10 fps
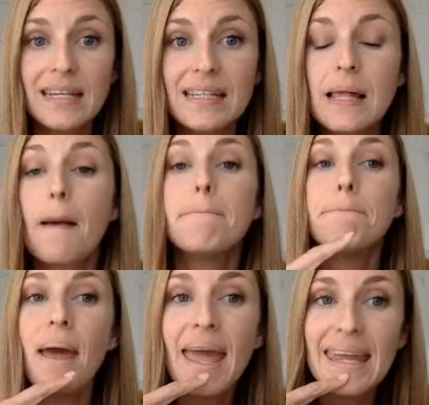is
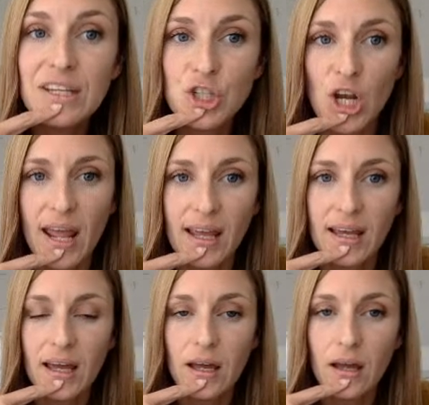
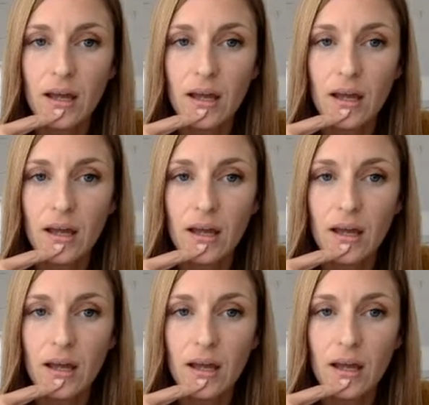paycheck.